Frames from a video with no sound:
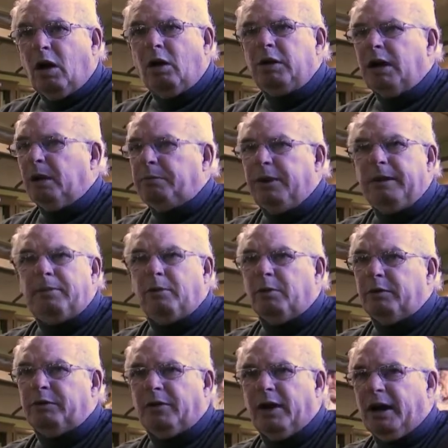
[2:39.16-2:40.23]
Oh yeah, people were
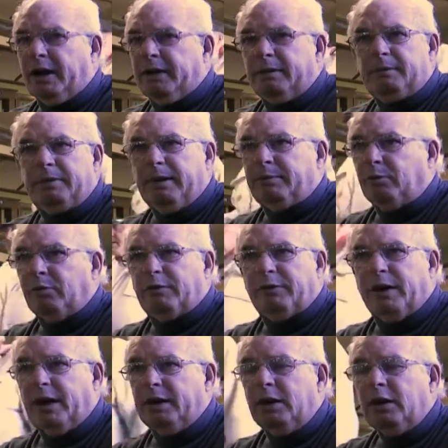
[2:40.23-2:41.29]
fine. People were
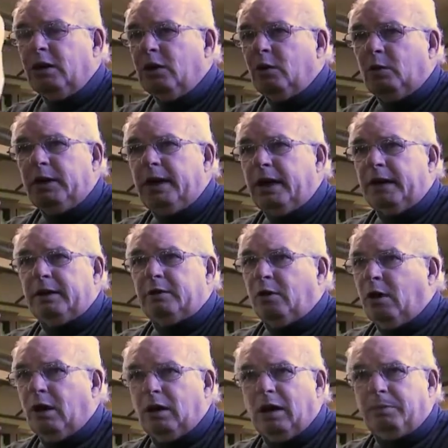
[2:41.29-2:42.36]
fine. We had it
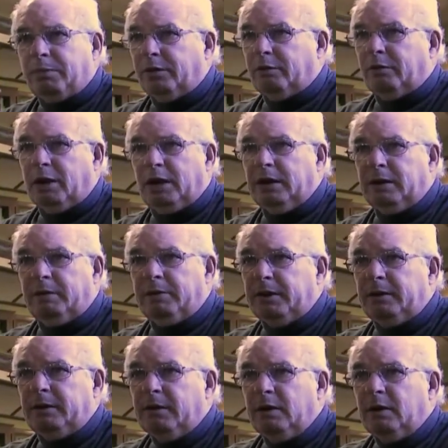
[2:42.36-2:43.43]
all up and running.
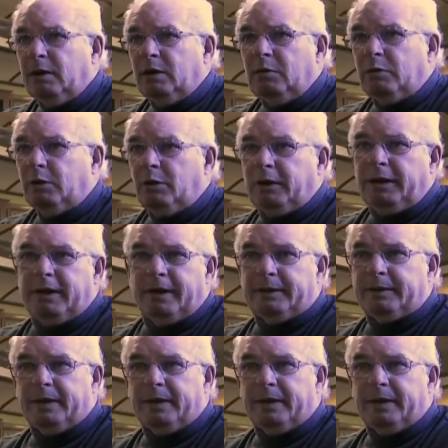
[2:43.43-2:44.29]
We only had